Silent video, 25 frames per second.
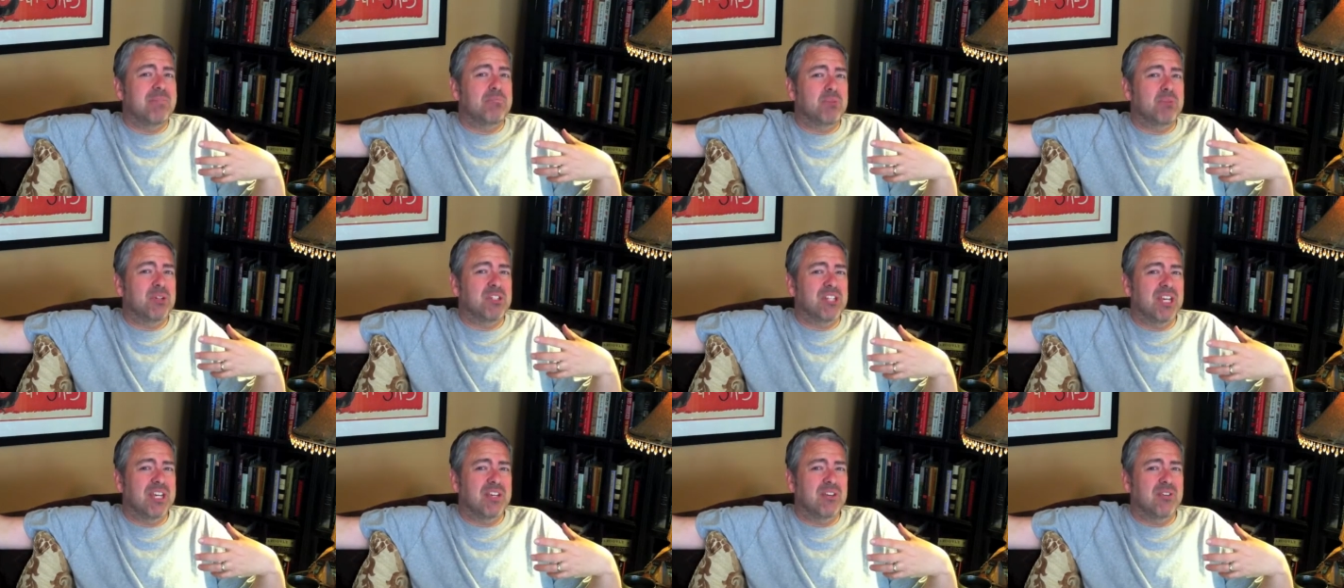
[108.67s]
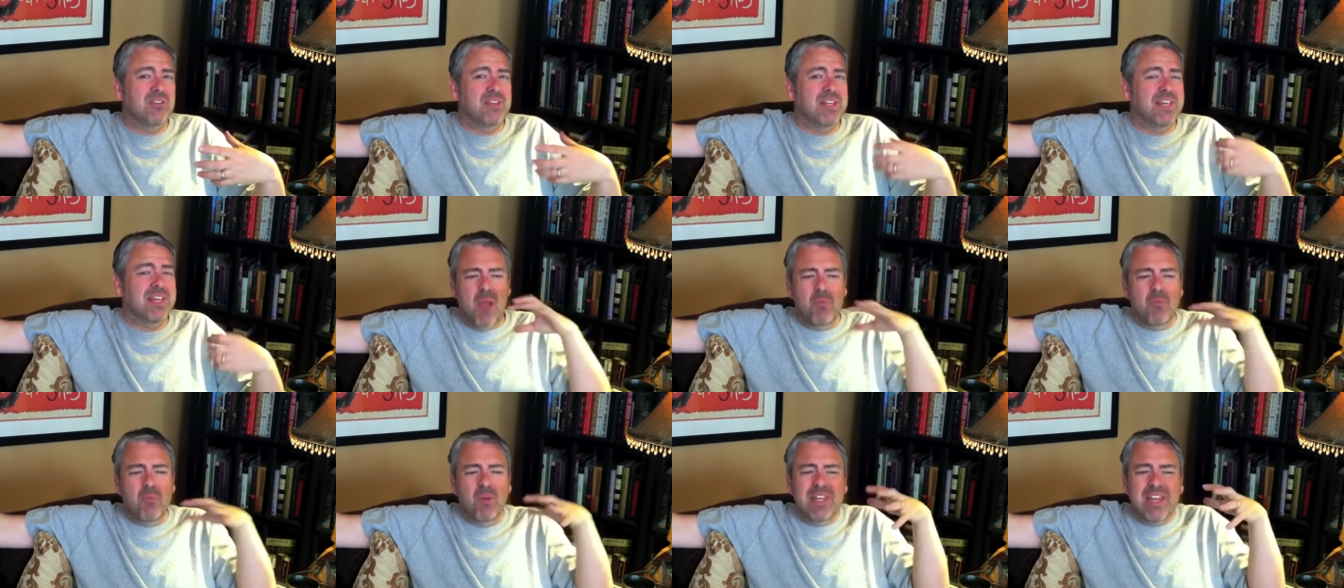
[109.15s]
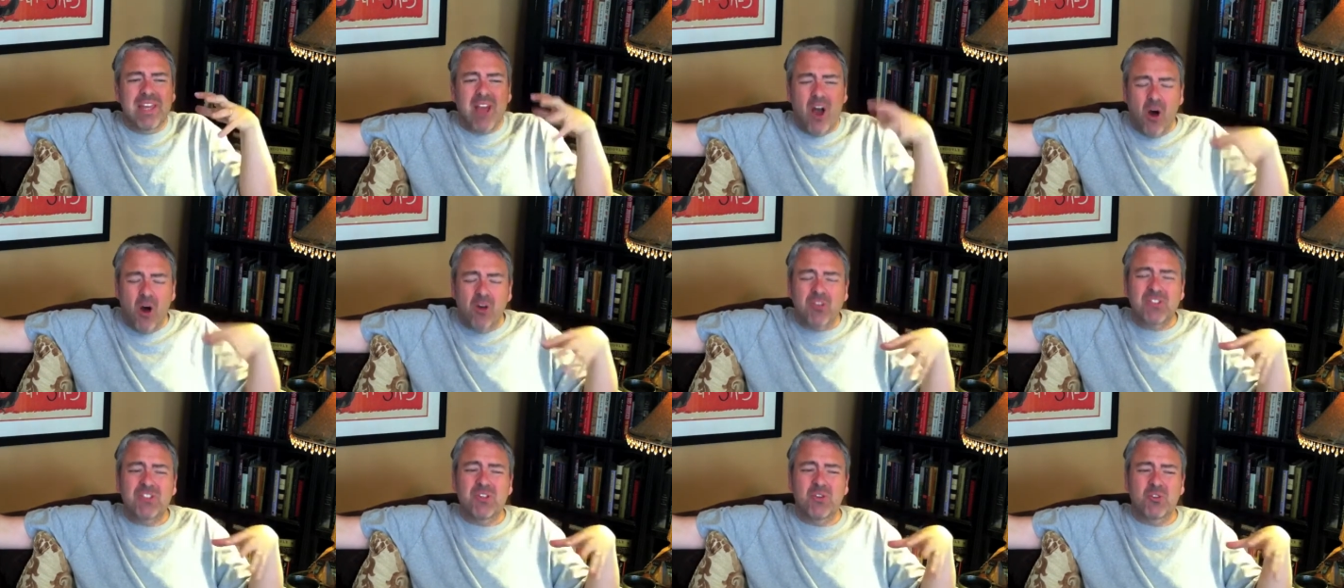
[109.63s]
particularly, I'm really
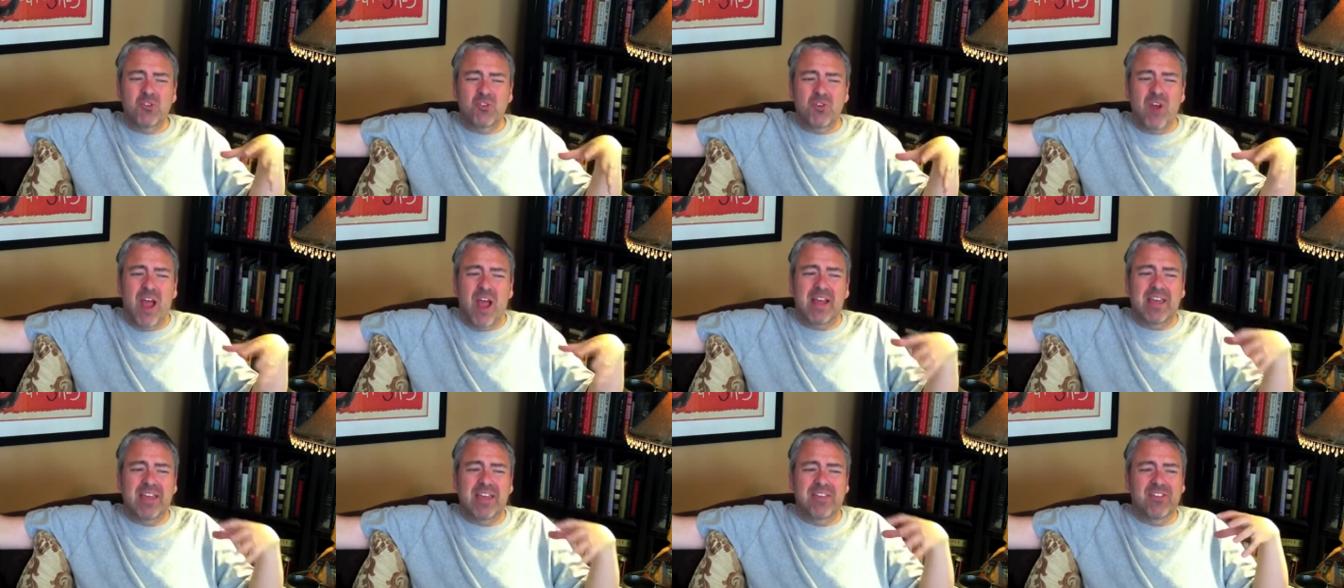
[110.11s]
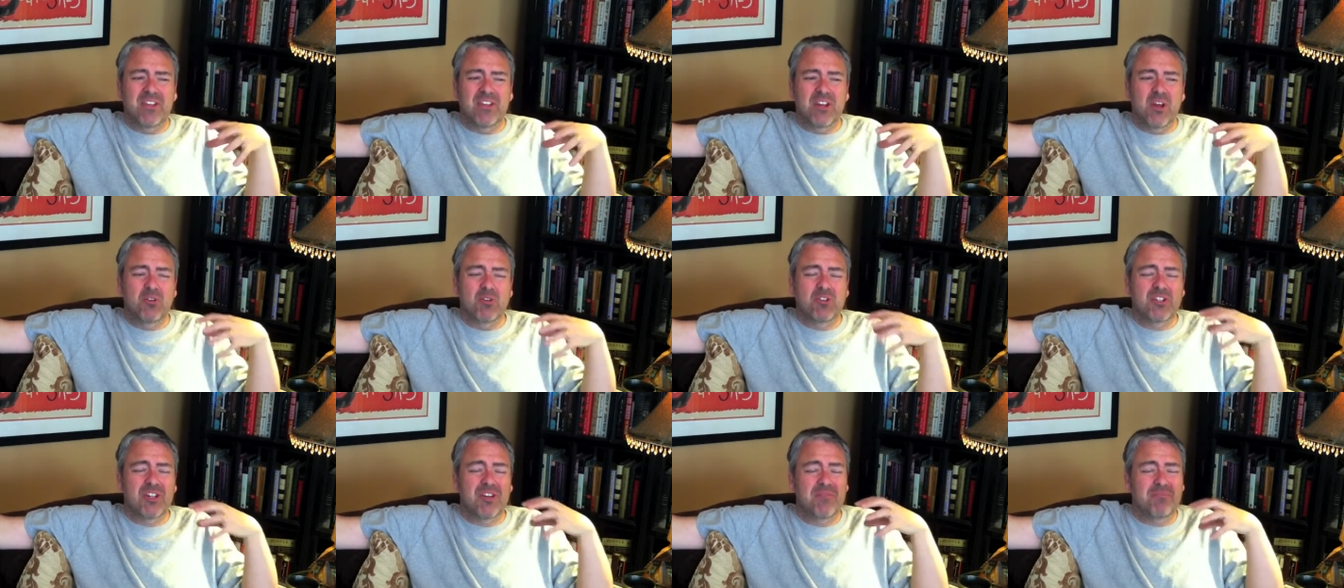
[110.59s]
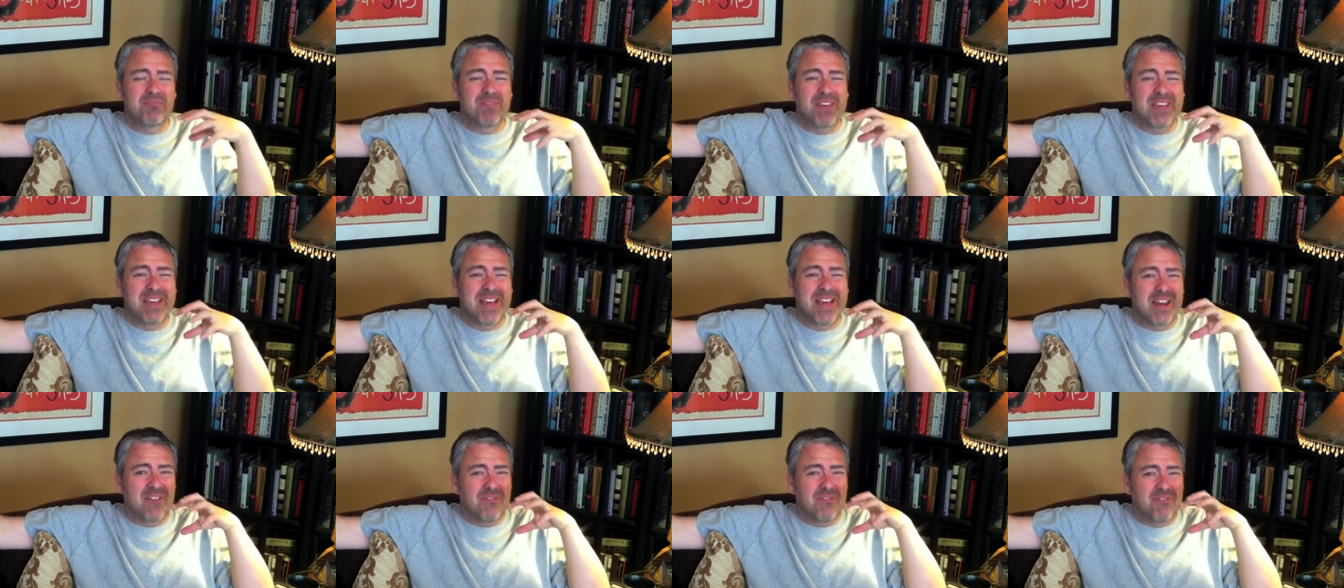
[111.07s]
also tracking the notion of me
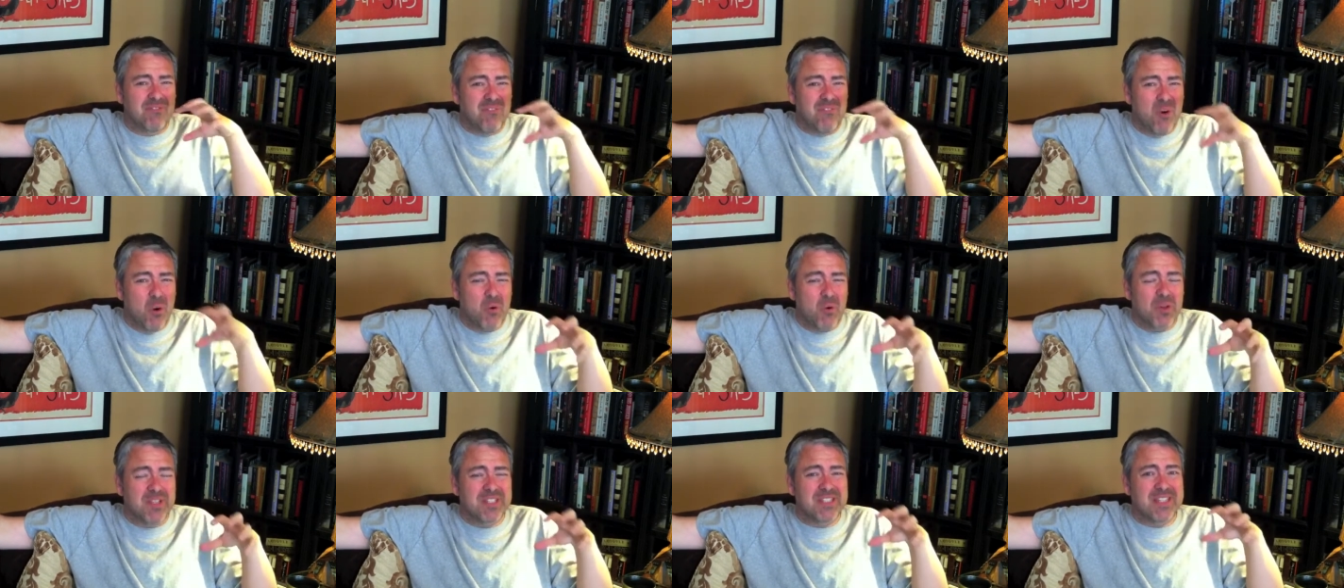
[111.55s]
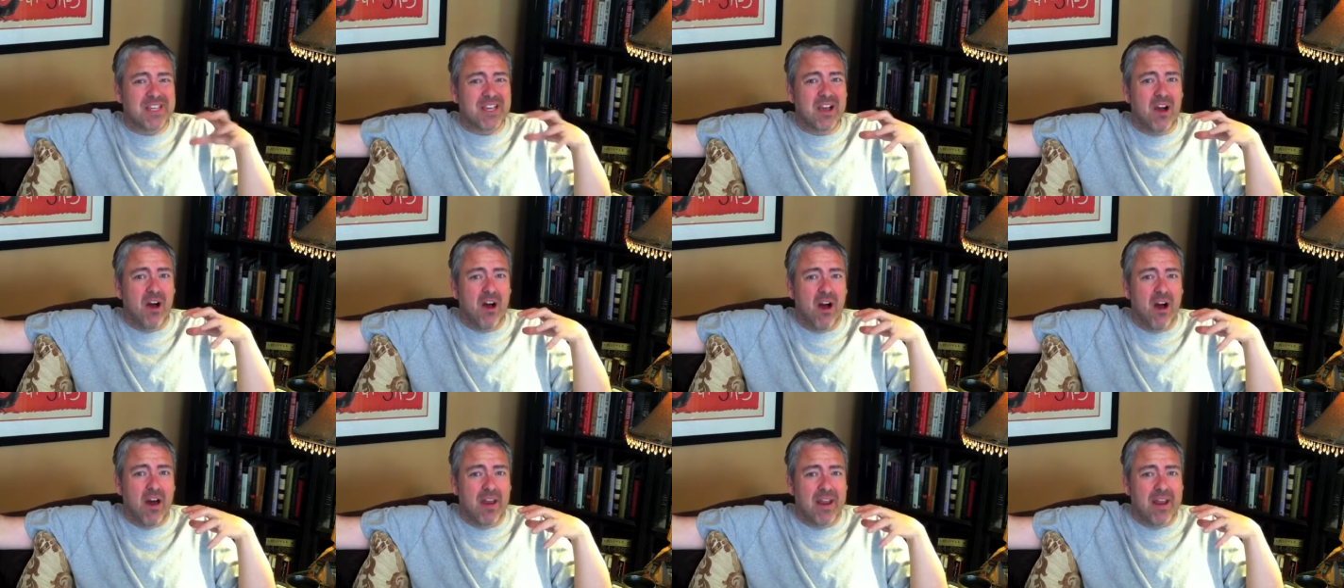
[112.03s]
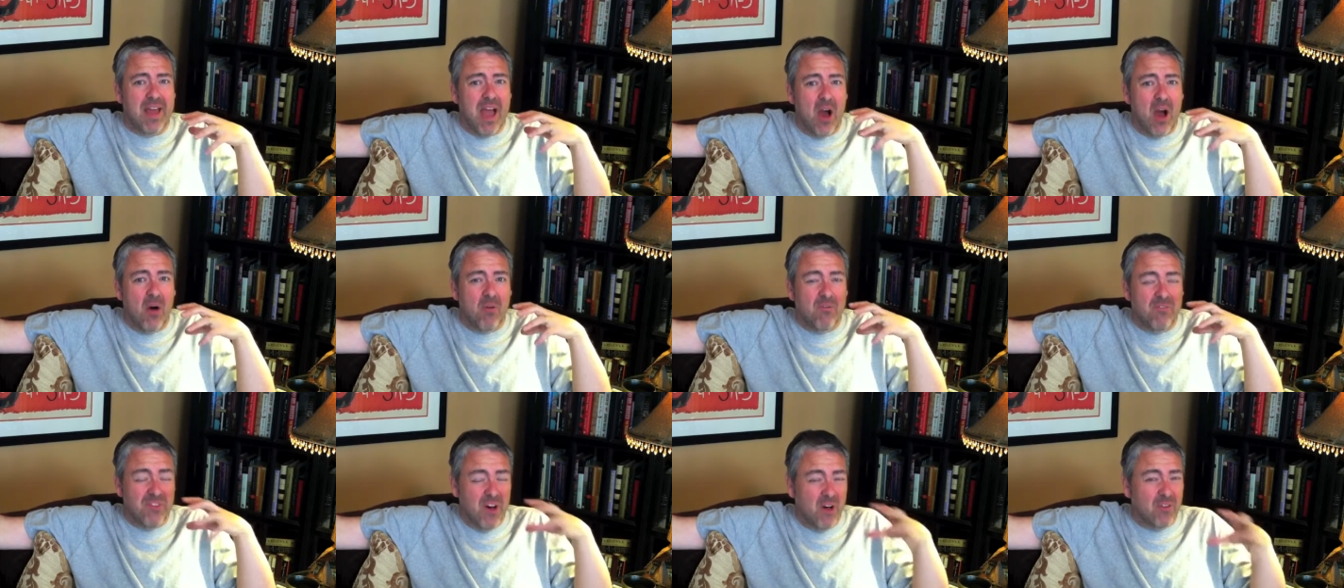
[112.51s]
kind of focusing on
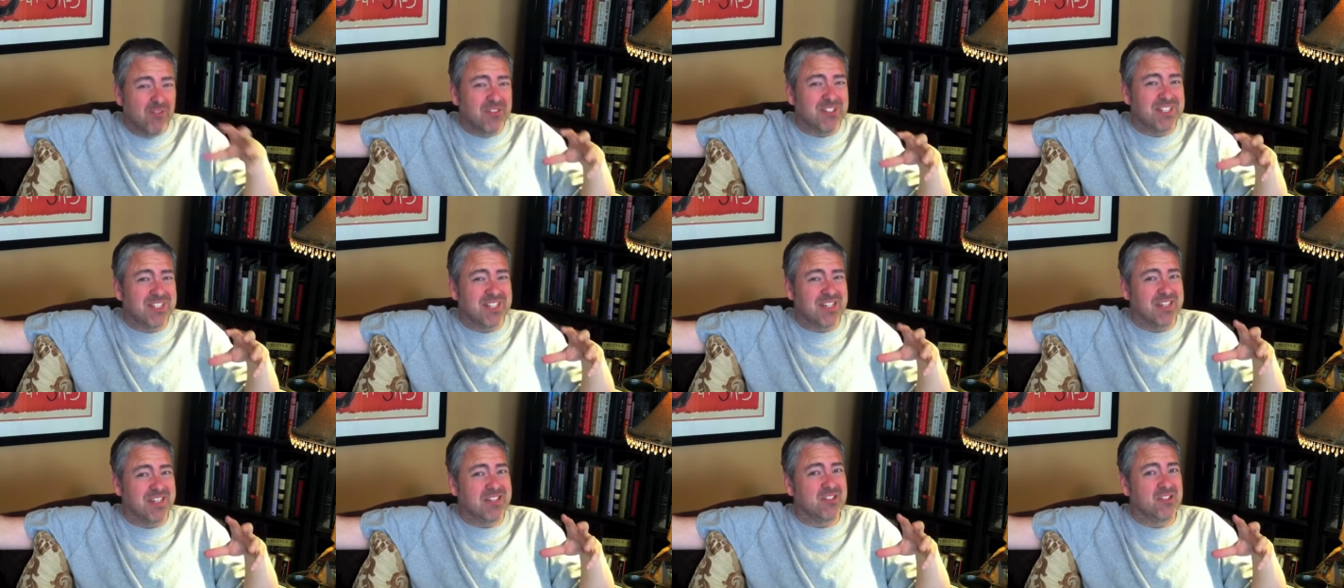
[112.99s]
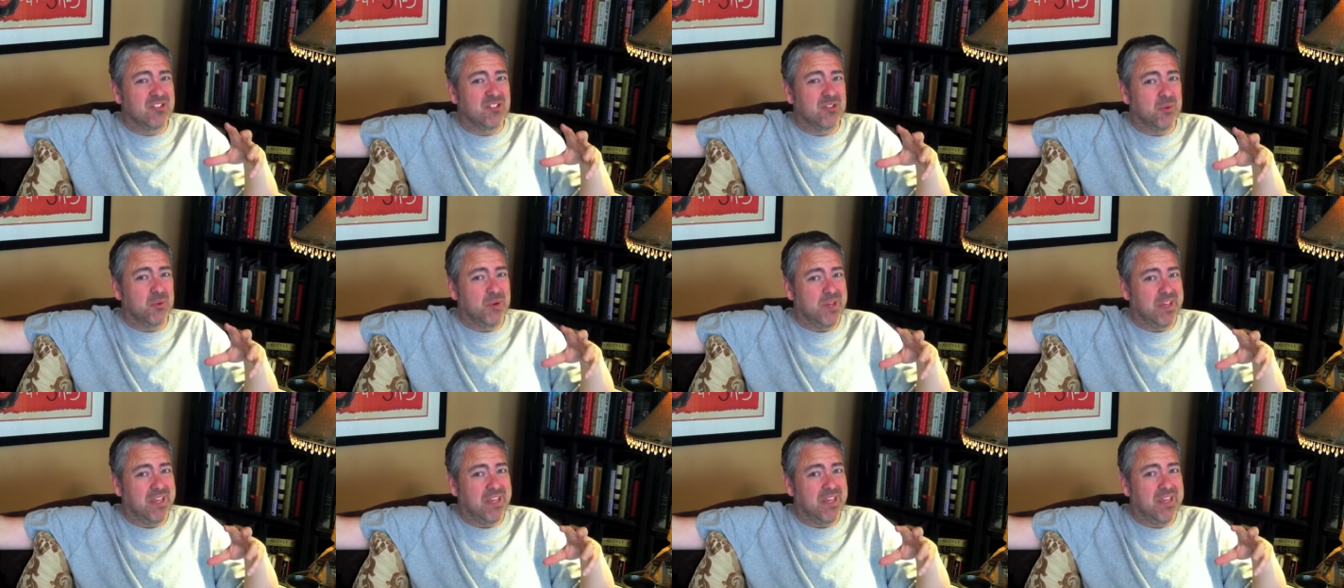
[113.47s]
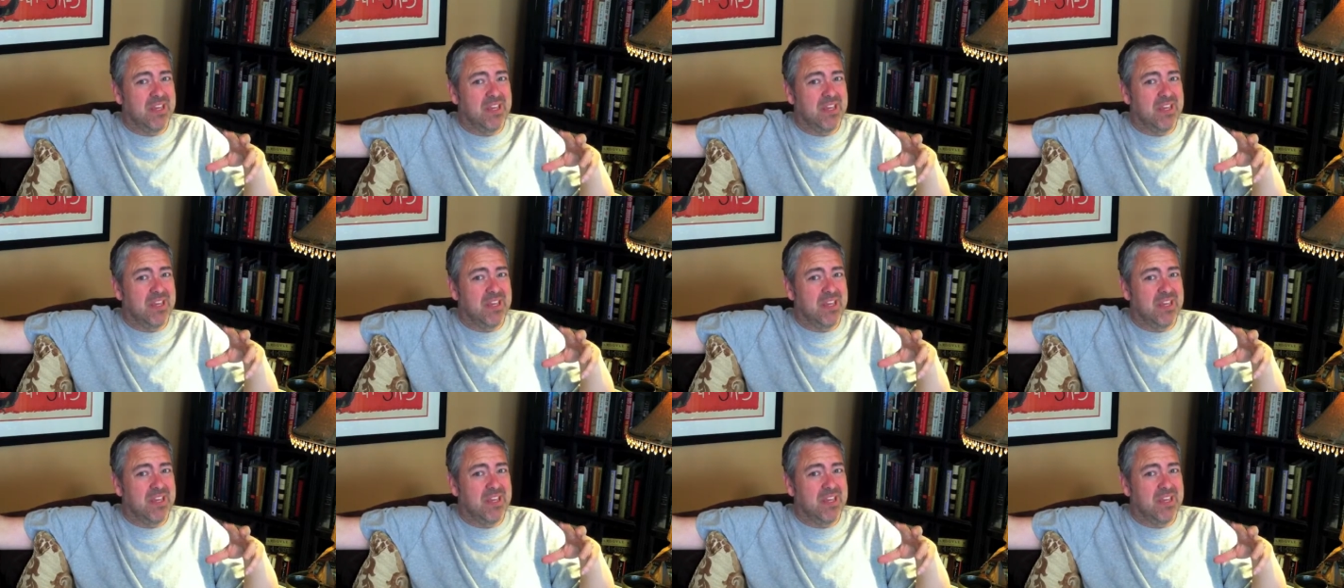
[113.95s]
how Velveteen is doing